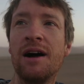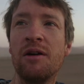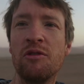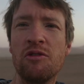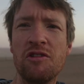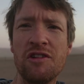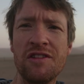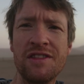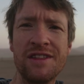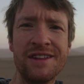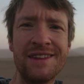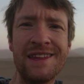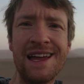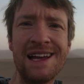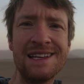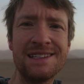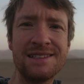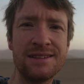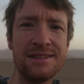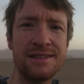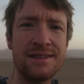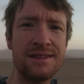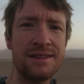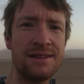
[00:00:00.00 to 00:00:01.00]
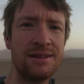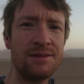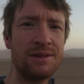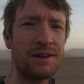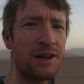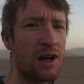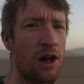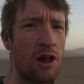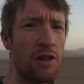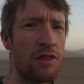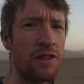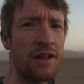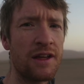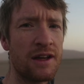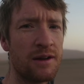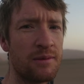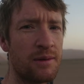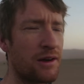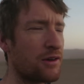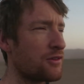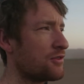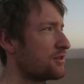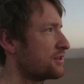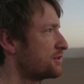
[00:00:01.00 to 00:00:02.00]
We're in the desert. We can't think
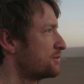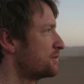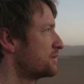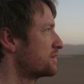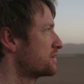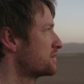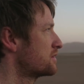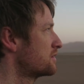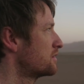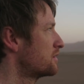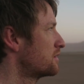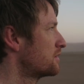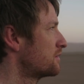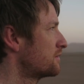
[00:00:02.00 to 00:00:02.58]
about Christmas.